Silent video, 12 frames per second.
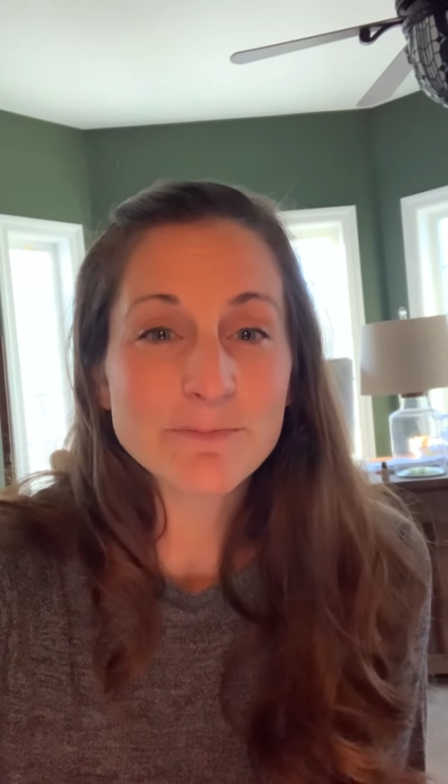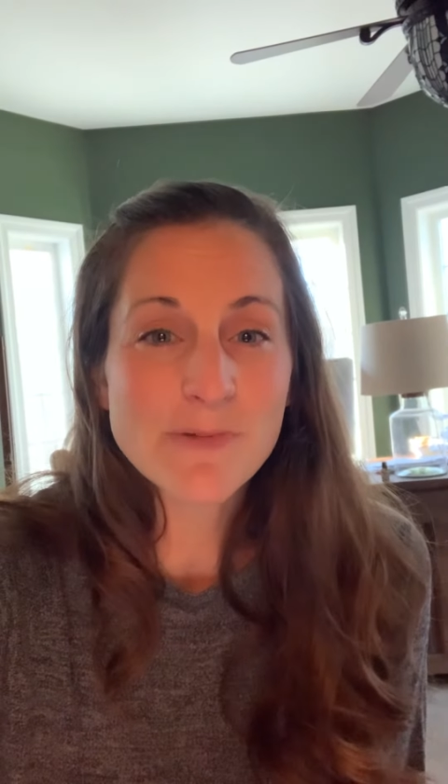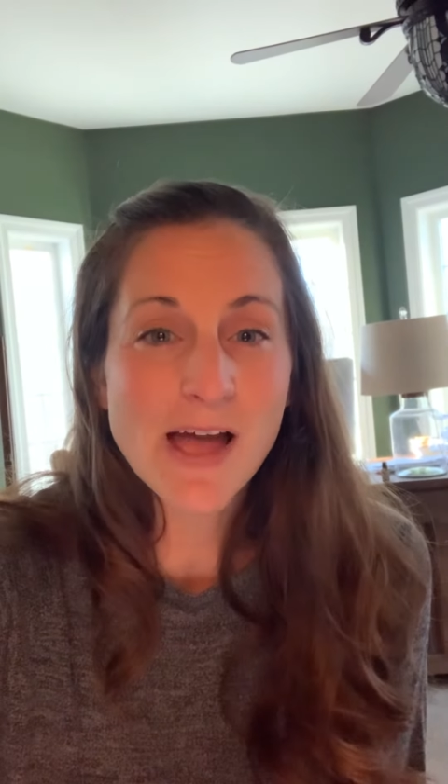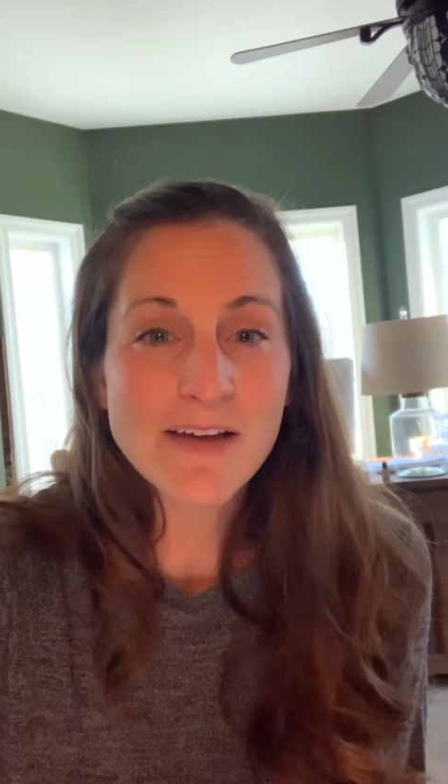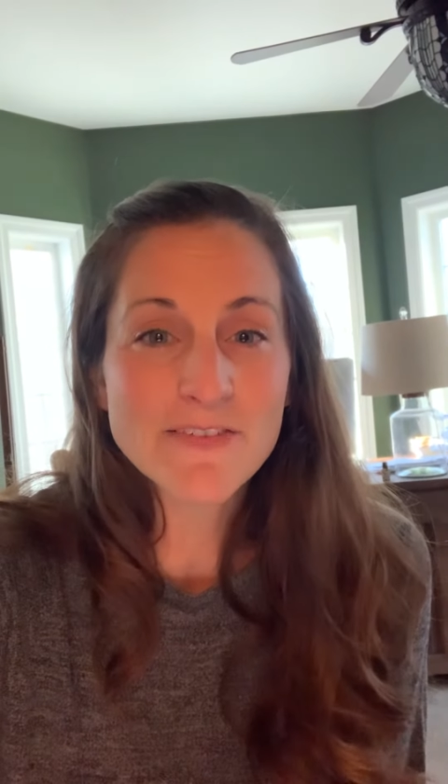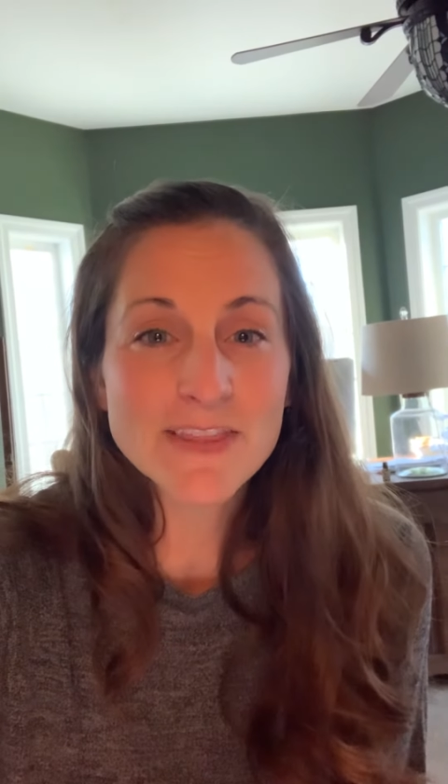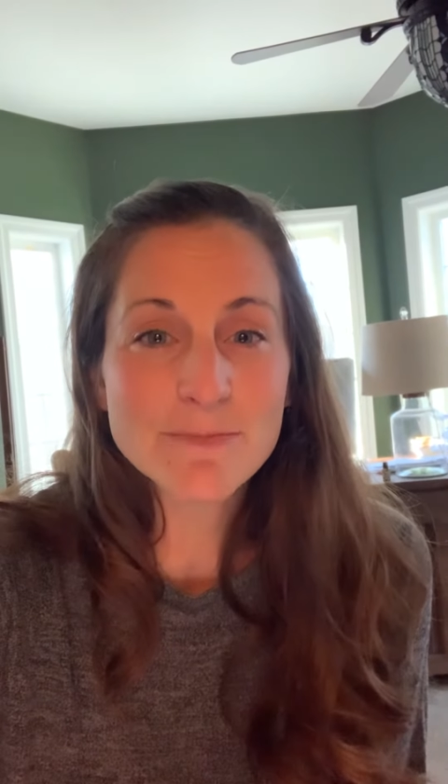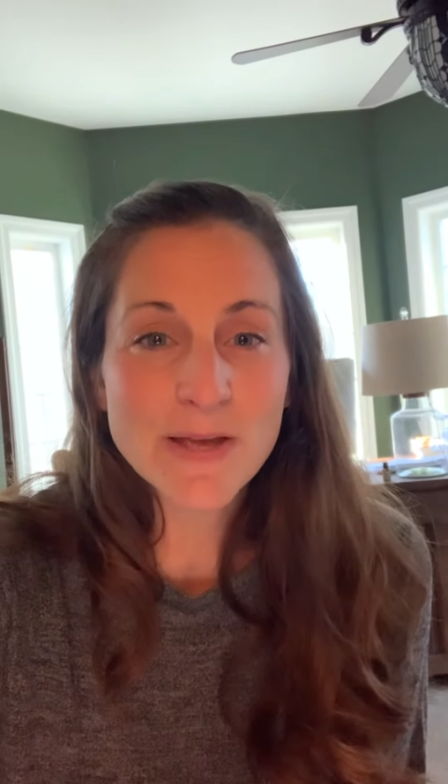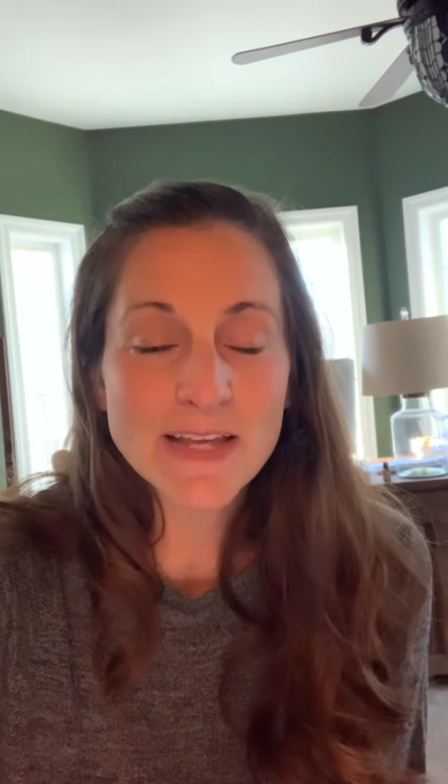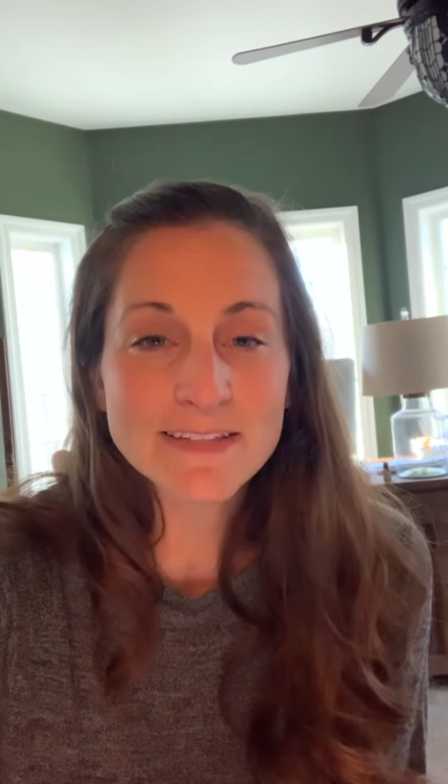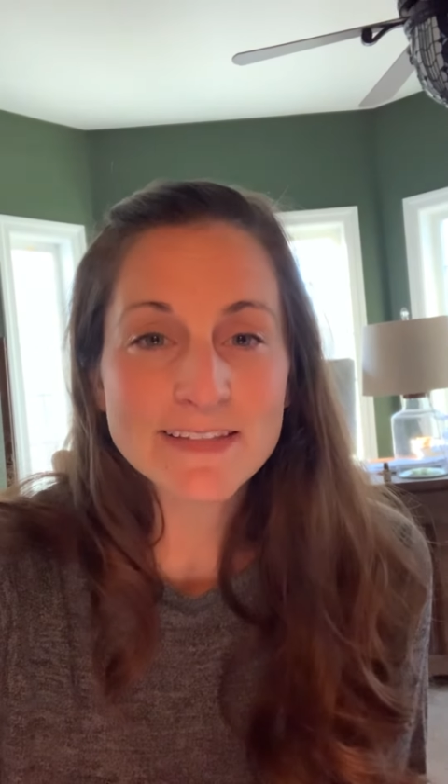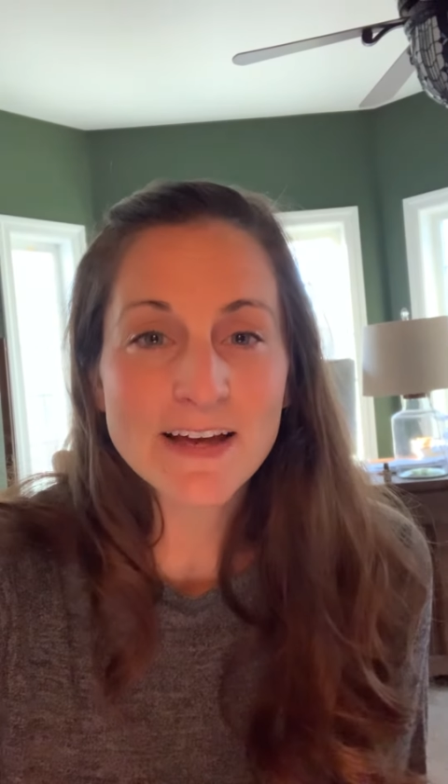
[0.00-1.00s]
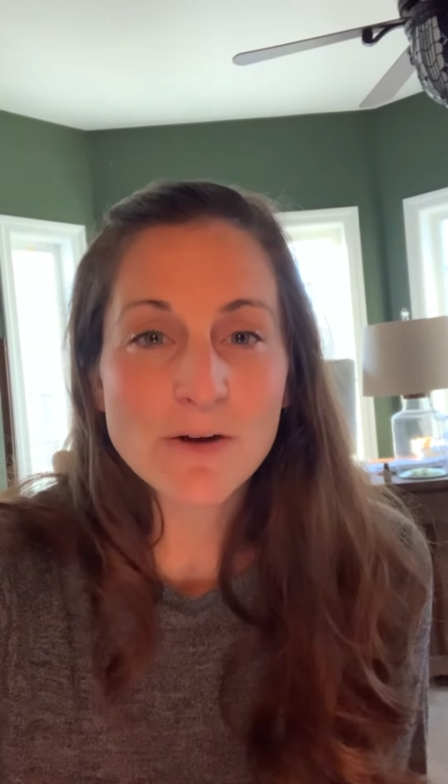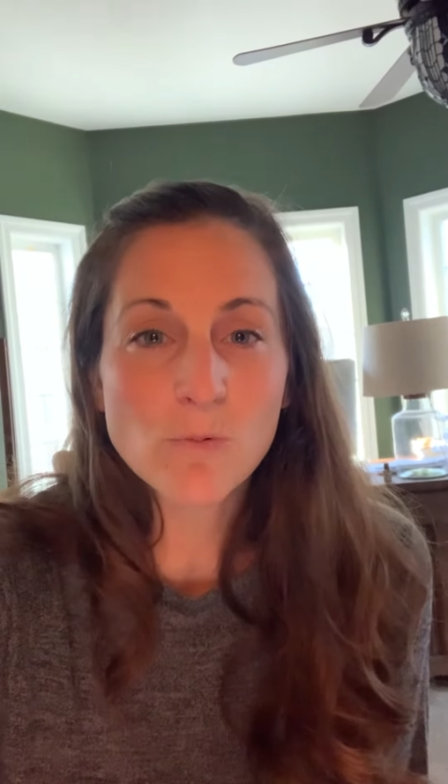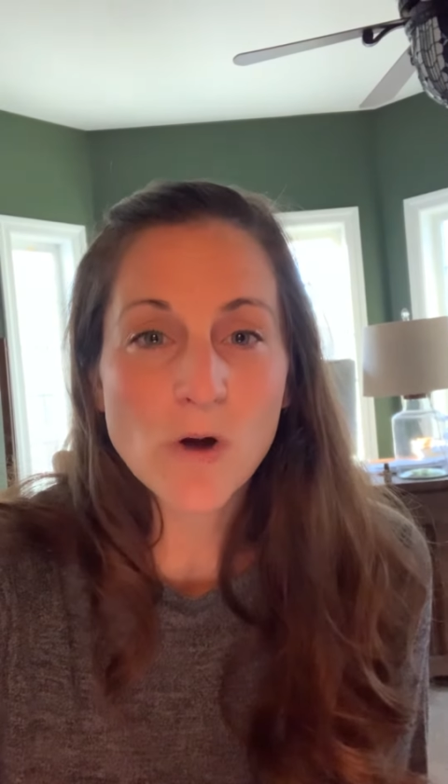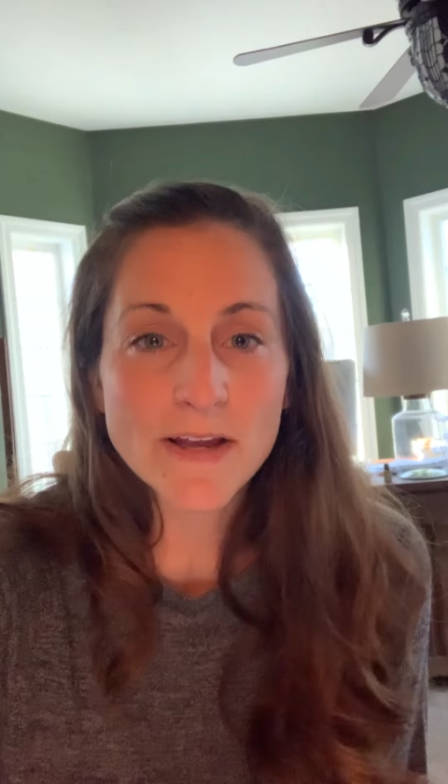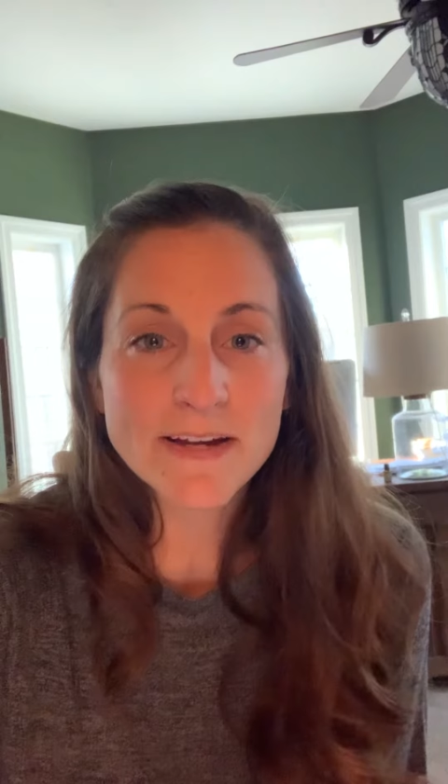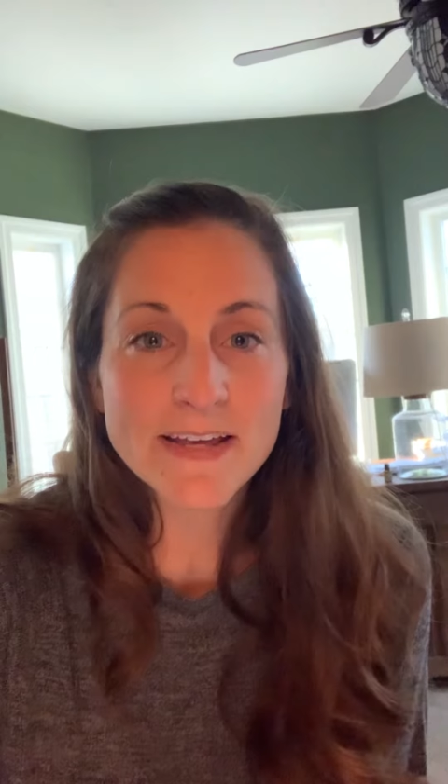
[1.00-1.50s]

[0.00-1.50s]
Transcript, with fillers: having the bake sale, one,